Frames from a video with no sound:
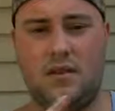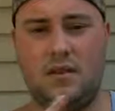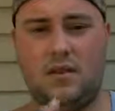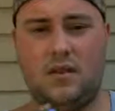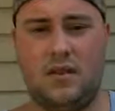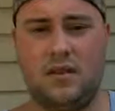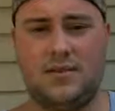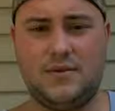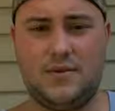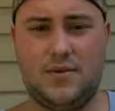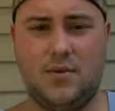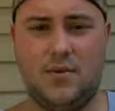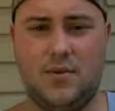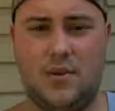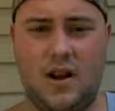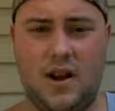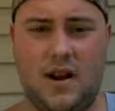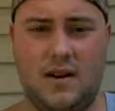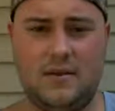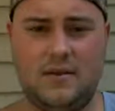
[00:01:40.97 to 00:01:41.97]
let's roll
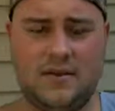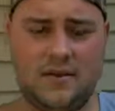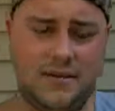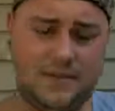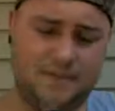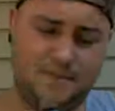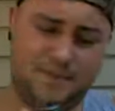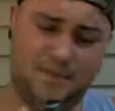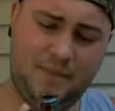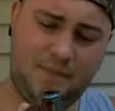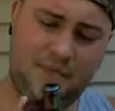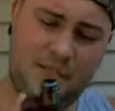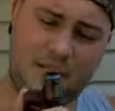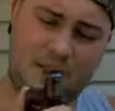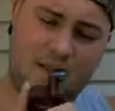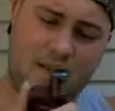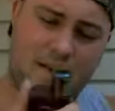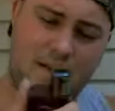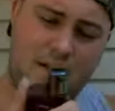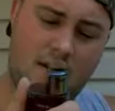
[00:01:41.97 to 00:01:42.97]
clouds.
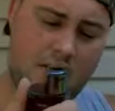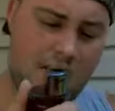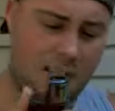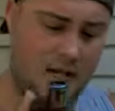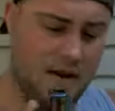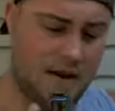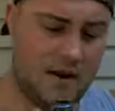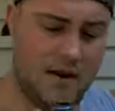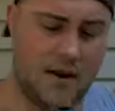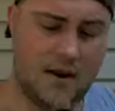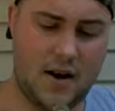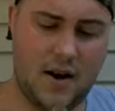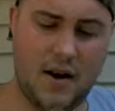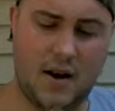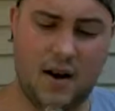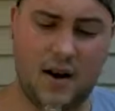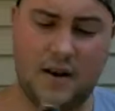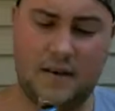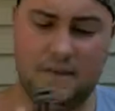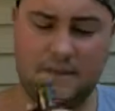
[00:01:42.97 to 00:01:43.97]
All
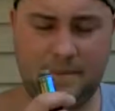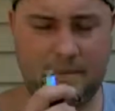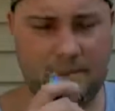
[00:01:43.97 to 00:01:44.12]
right.